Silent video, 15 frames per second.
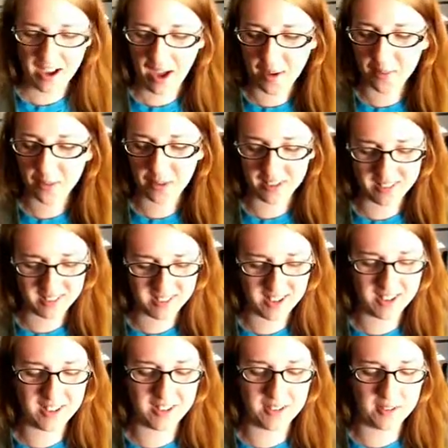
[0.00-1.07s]
I'm going to
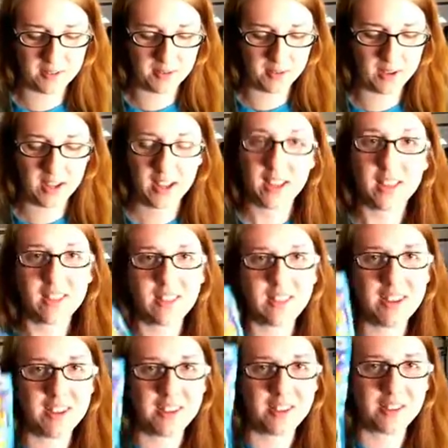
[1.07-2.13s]
send you
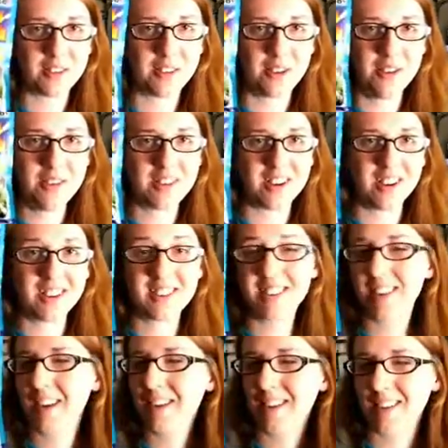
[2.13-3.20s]
these glow sticks,
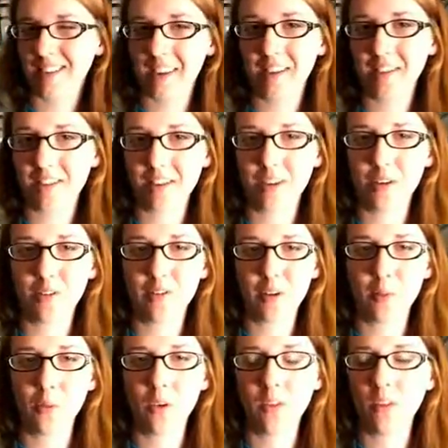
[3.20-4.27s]
discontinued
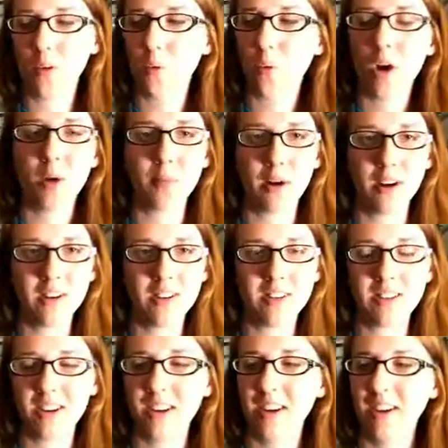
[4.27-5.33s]
from Walmart
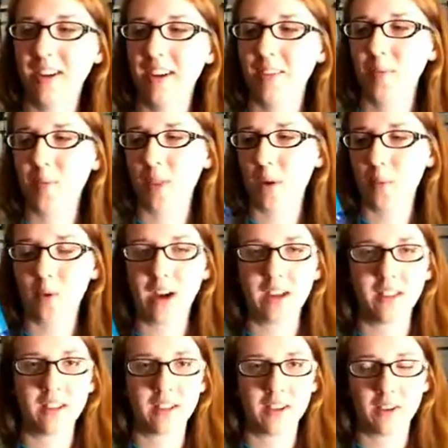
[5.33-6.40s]
a
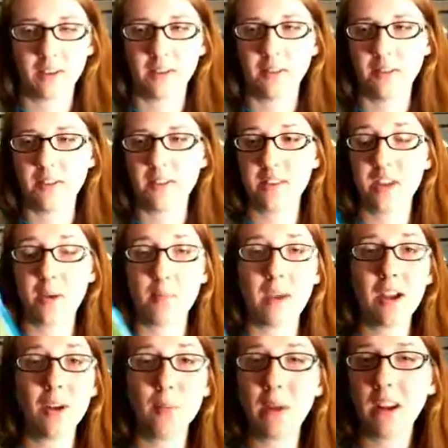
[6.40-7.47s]
while ago, so they
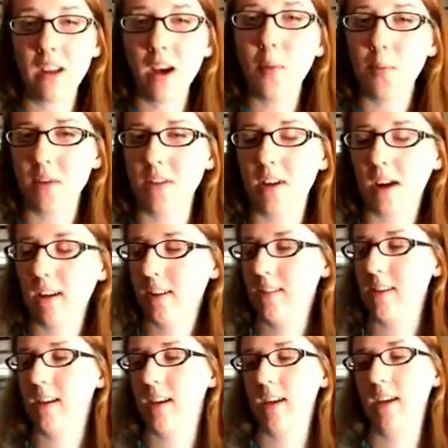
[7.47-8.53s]
may or may not be
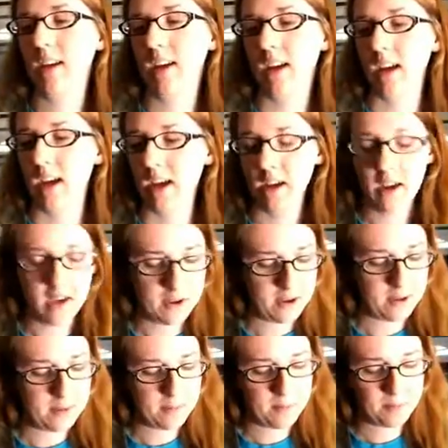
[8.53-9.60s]
toxic.
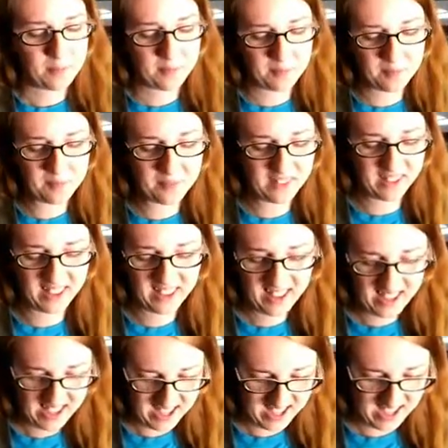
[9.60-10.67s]
Um,
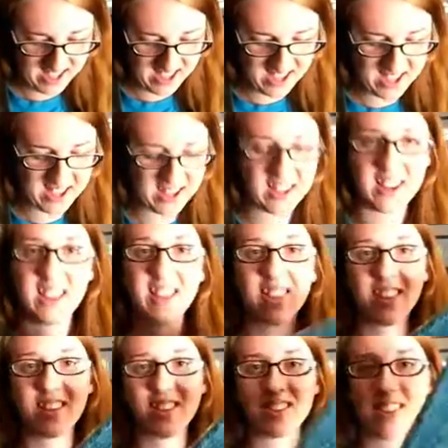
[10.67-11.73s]
and
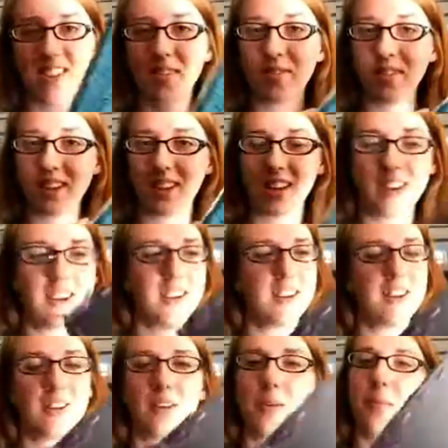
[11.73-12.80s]
this lovely
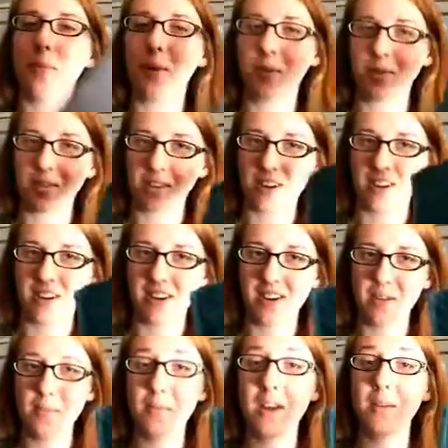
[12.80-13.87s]
knitted
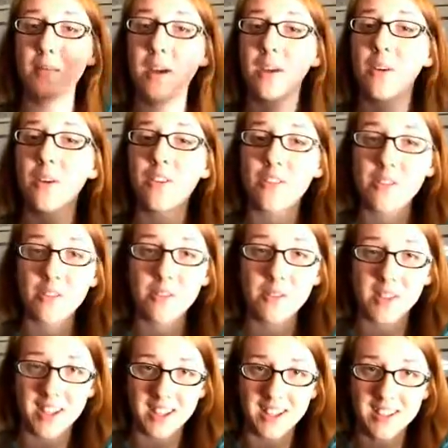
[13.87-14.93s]
postcard made by yours
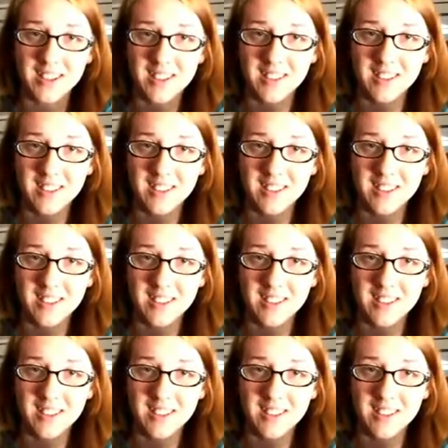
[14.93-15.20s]
truly.